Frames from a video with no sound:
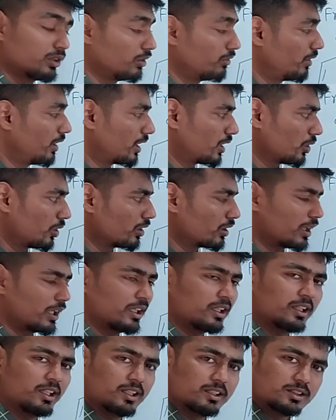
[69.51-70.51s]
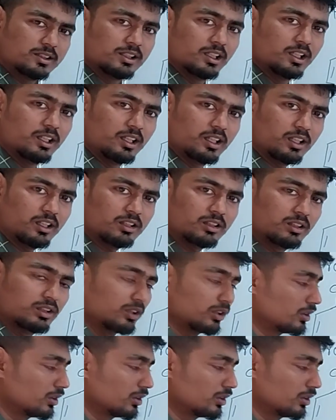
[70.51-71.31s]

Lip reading: We are not writing HCl here.